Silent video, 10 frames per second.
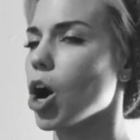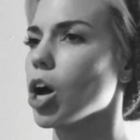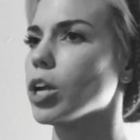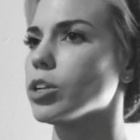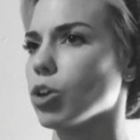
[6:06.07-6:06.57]

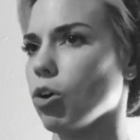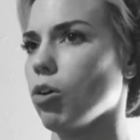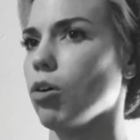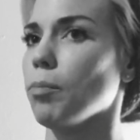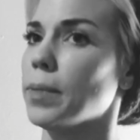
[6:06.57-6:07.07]

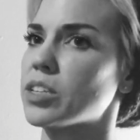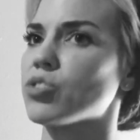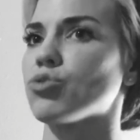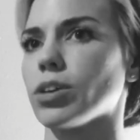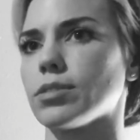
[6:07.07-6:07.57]
on-call
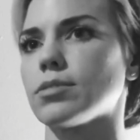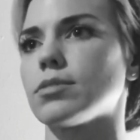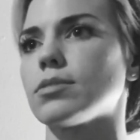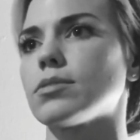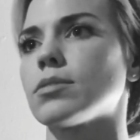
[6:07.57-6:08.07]

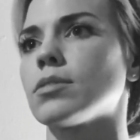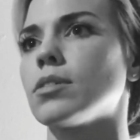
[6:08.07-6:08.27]
mistress.